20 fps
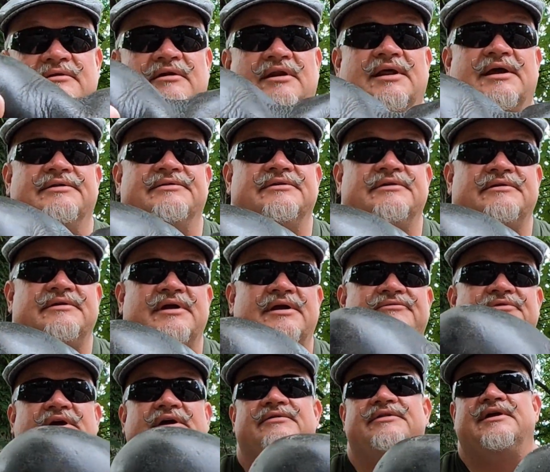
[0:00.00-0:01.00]
they're leather.
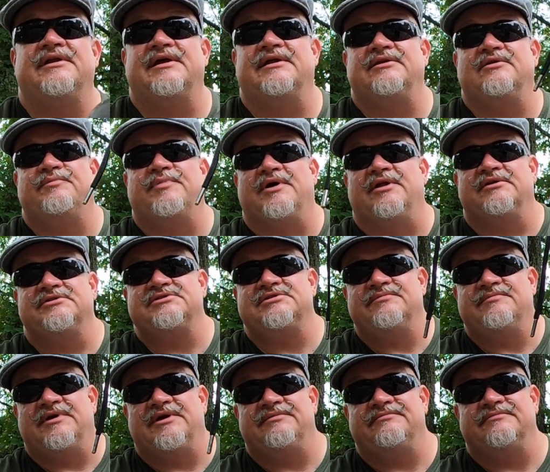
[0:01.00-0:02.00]
Every now and then I do polish
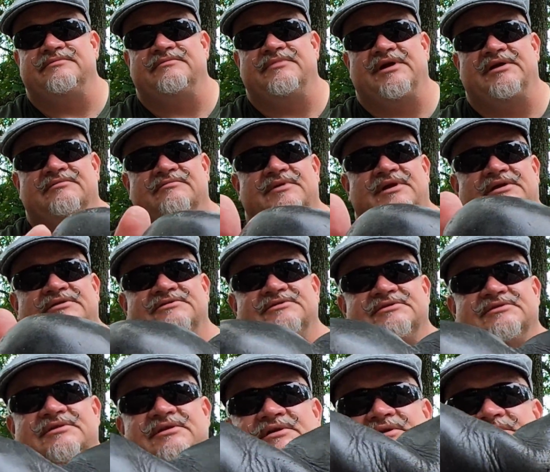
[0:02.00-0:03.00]
them up, make them nice and